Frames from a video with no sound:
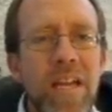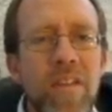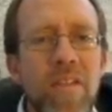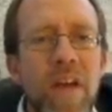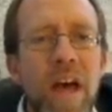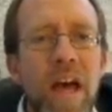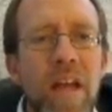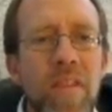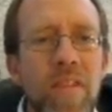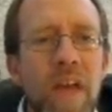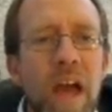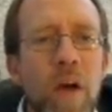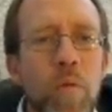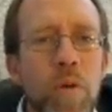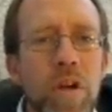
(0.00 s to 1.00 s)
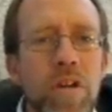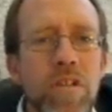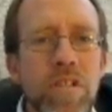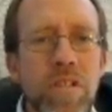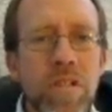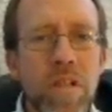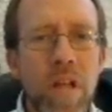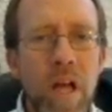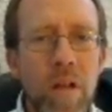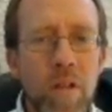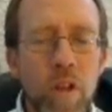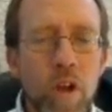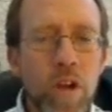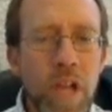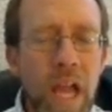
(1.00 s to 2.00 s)
that that will uh,
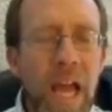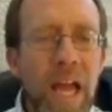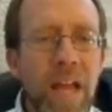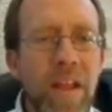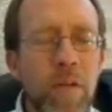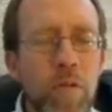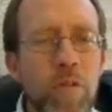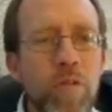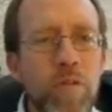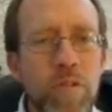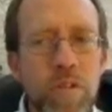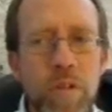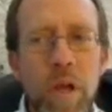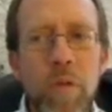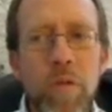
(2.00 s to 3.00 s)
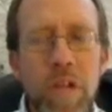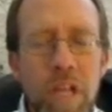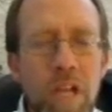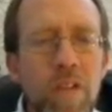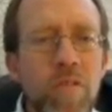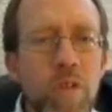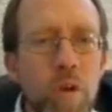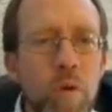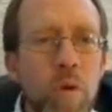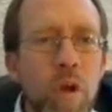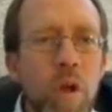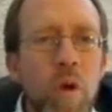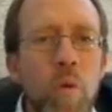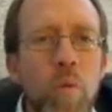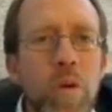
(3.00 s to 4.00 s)
look that will that will give you
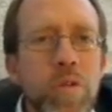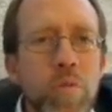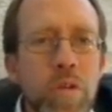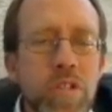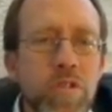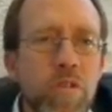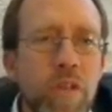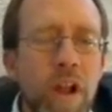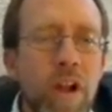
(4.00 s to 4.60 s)
which ones are there.